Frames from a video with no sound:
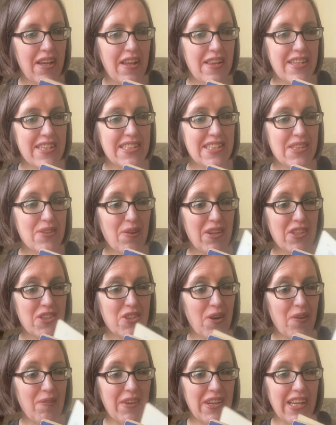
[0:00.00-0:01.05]
This is quite a
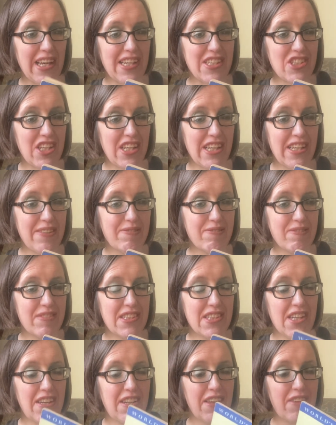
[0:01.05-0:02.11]
short book actually,
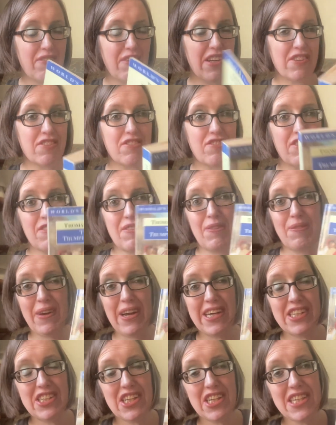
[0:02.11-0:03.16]
it's only 350
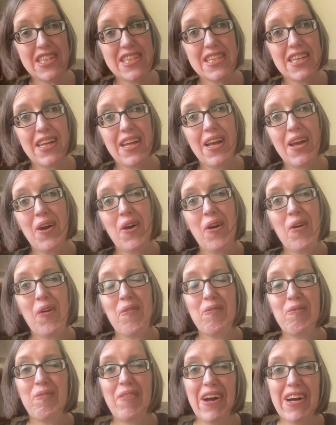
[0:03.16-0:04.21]
pages,
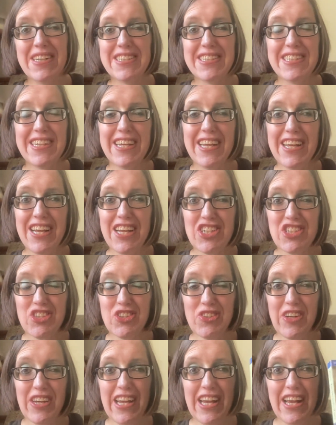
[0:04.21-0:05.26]
but
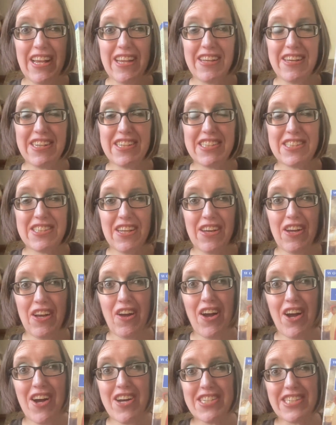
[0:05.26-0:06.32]
Tori likes
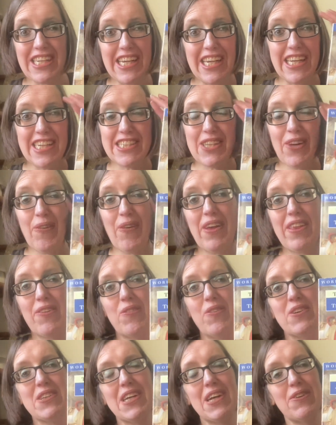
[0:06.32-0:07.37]
Hardy, so I
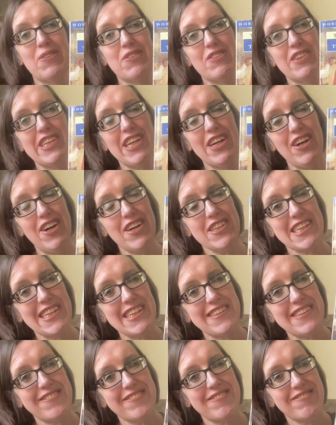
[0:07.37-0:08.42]
thought I would read
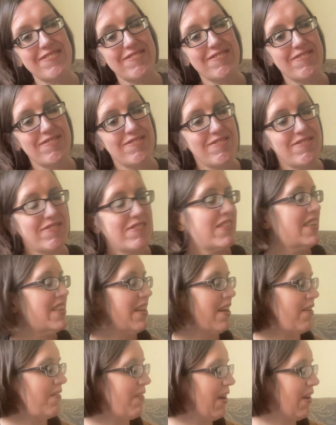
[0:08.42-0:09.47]
Hardy.
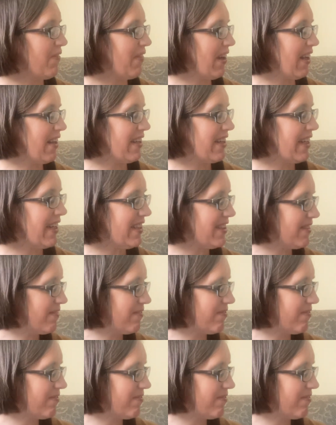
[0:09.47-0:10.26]
I'm hoping I like it.